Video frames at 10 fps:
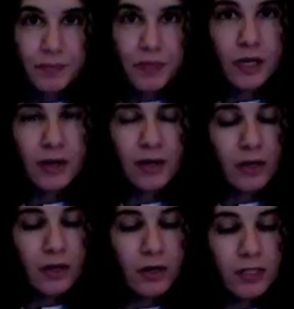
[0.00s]

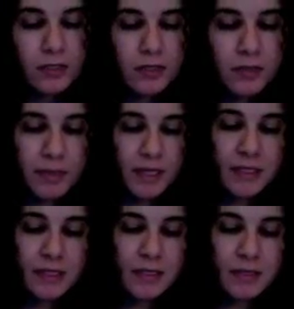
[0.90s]
It also could be a
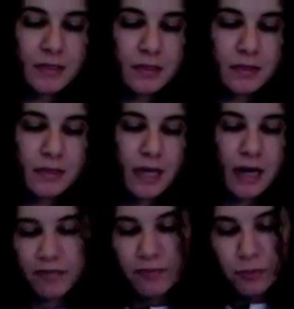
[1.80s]

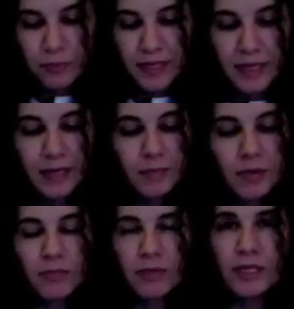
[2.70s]
staff room meeting,
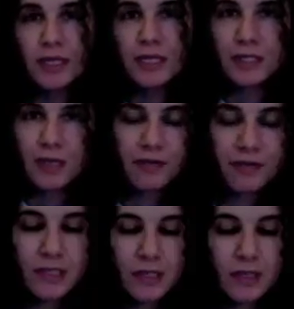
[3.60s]
but really that's not a
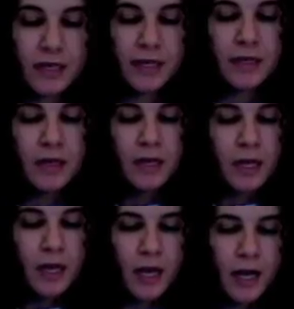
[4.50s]
facility.
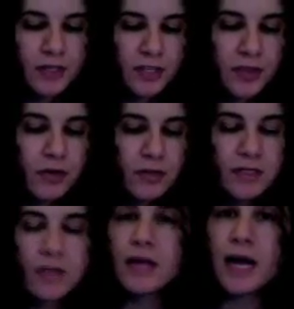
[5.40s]
And neither is
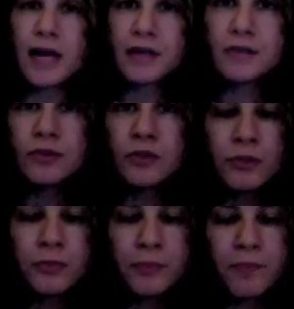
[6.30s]
the dining
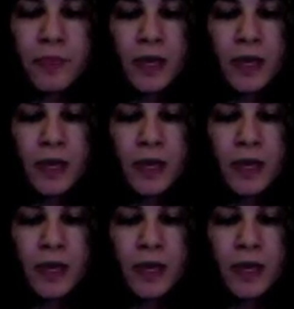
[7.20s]
room.